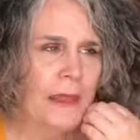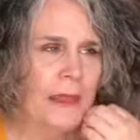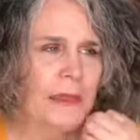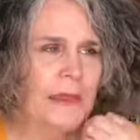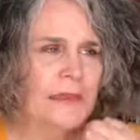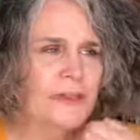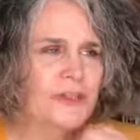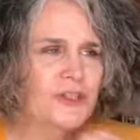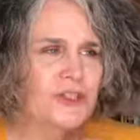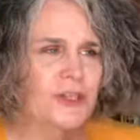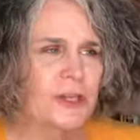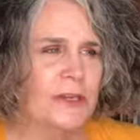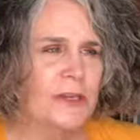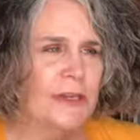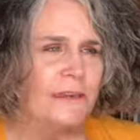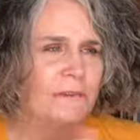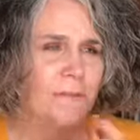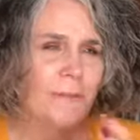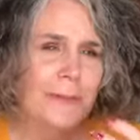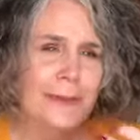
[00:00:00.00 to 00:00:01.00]
And she
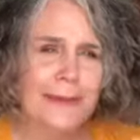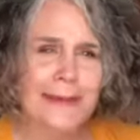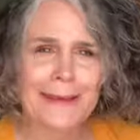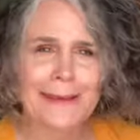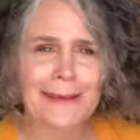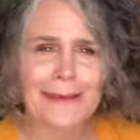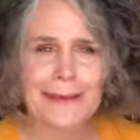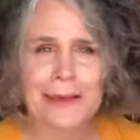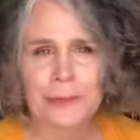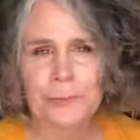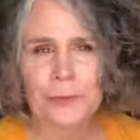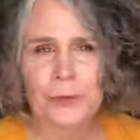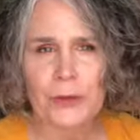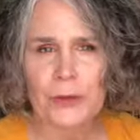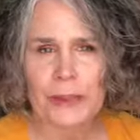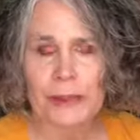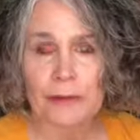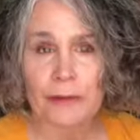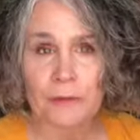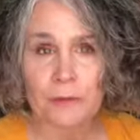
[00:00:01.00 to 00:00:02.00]
gave me a couple
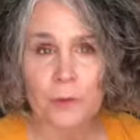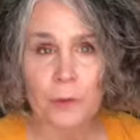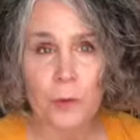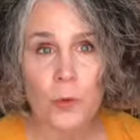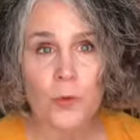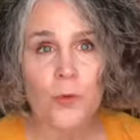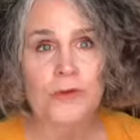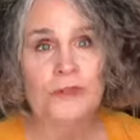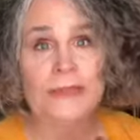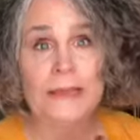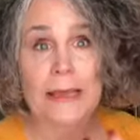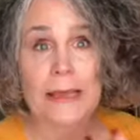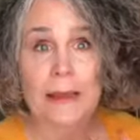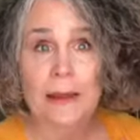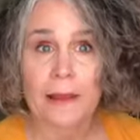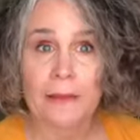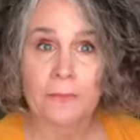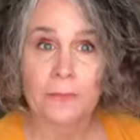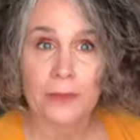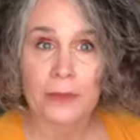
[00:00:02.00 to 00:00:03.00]
Kenneth Coles,
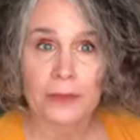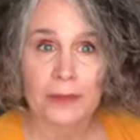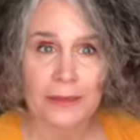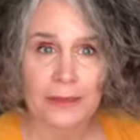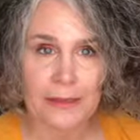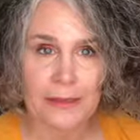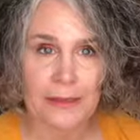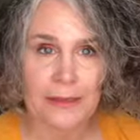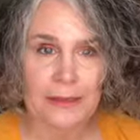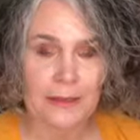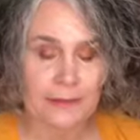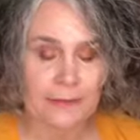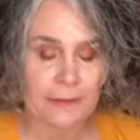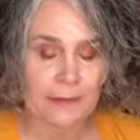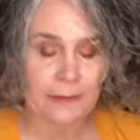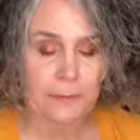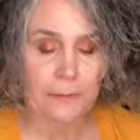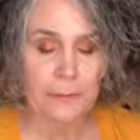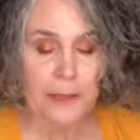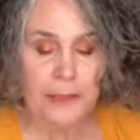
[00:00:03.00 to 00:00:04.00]
and I really like
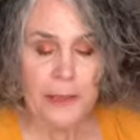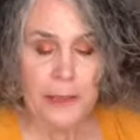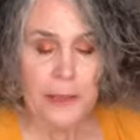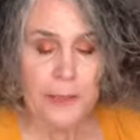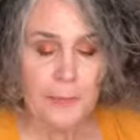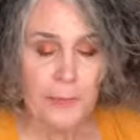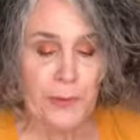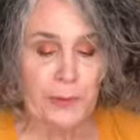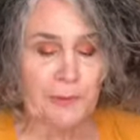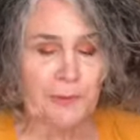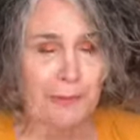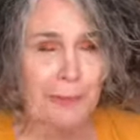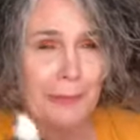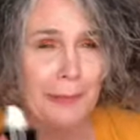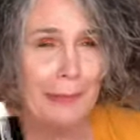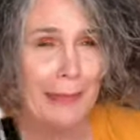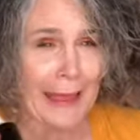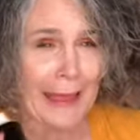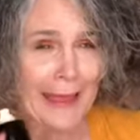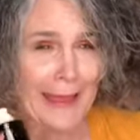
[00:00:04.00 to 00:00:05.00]
them. But
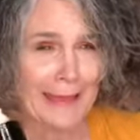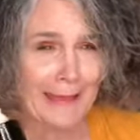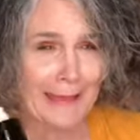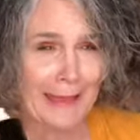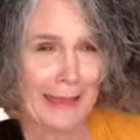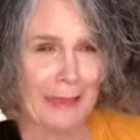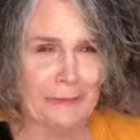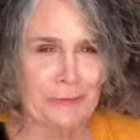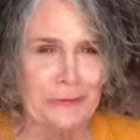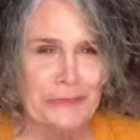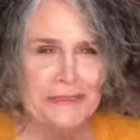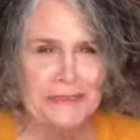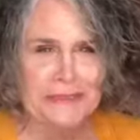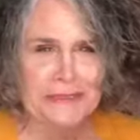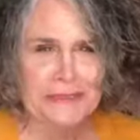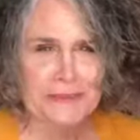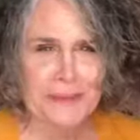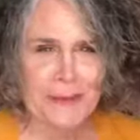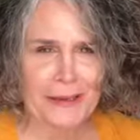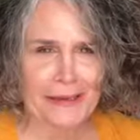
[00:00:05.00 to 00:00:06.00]
Black, I was
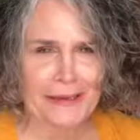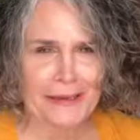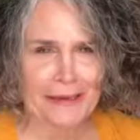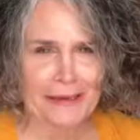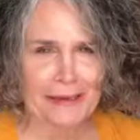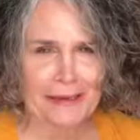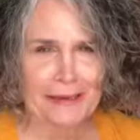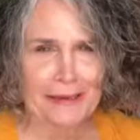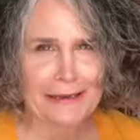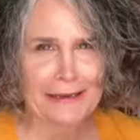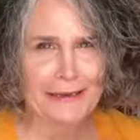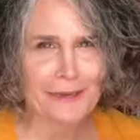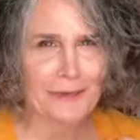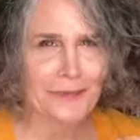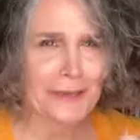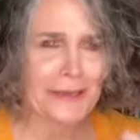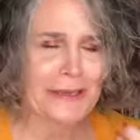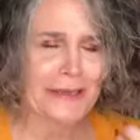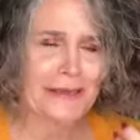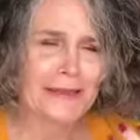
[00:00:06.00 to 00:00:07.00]
expecting it to
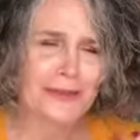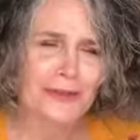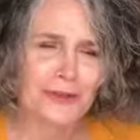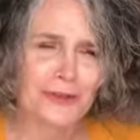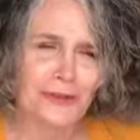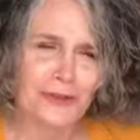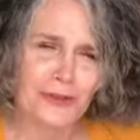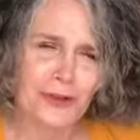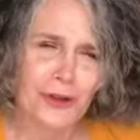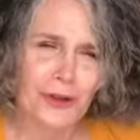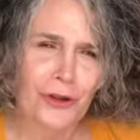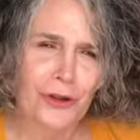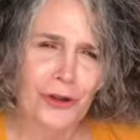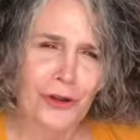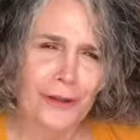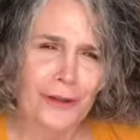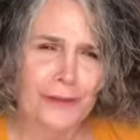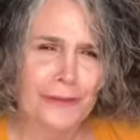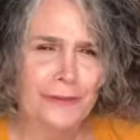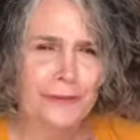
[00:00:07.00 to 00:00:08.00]
be a little
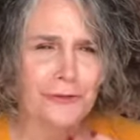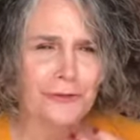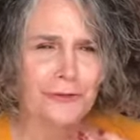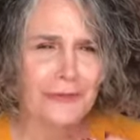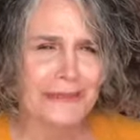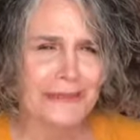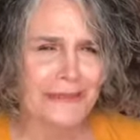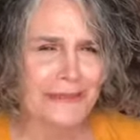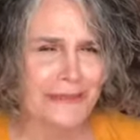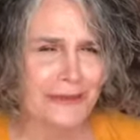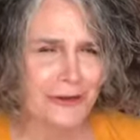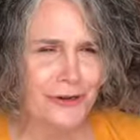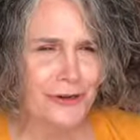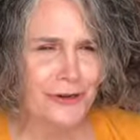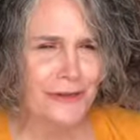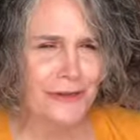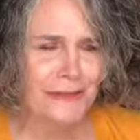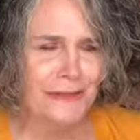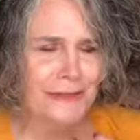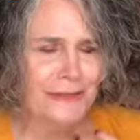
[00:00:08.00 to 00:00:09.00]
dark, a little
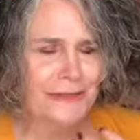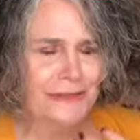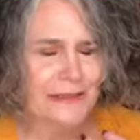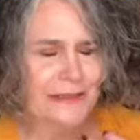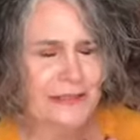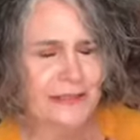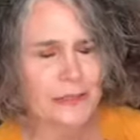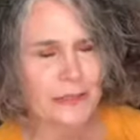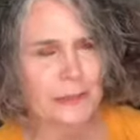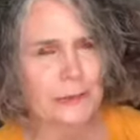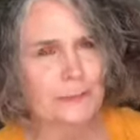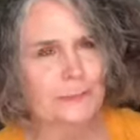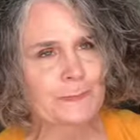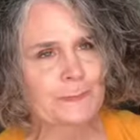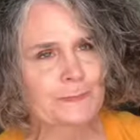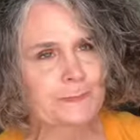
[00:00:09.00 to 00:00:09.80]
mysterious, a little